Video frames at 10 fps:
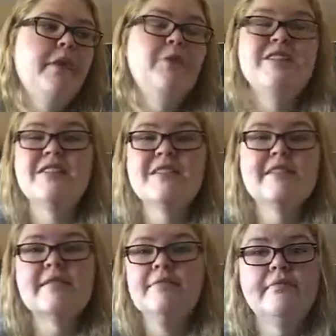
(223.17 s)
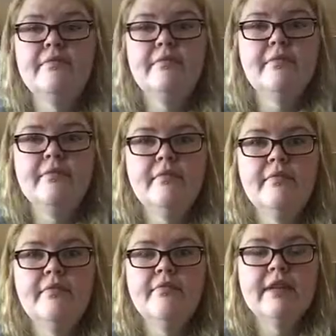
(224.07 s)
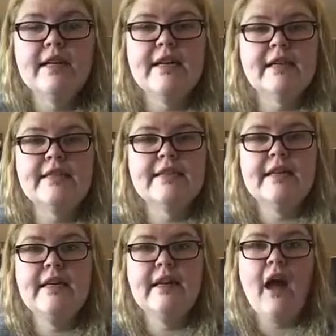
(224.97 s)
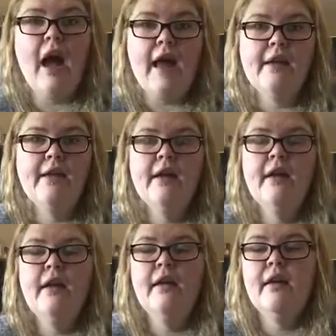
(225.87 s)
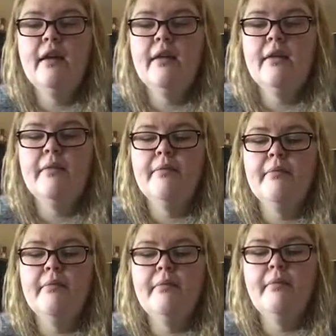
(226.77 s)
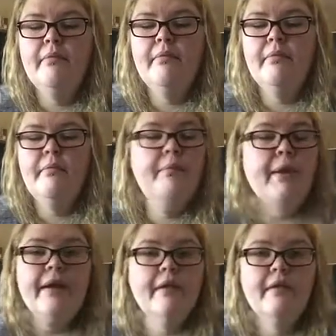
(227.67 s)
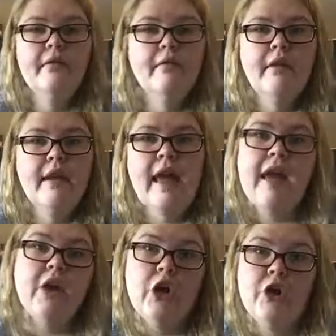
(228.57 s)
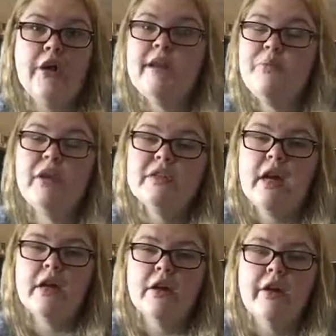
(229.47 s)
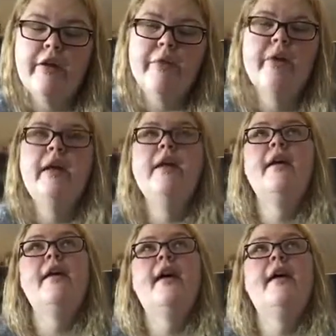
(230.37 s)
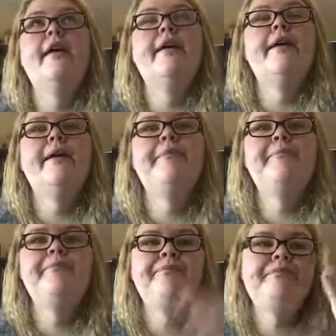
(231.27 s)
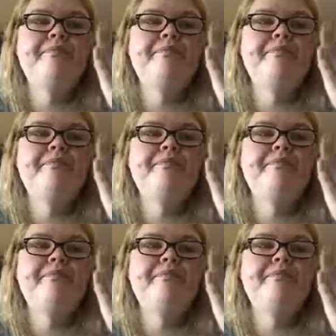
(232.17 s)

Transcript: which is ridiculously high, but it can't hurt. It will not hurt you. After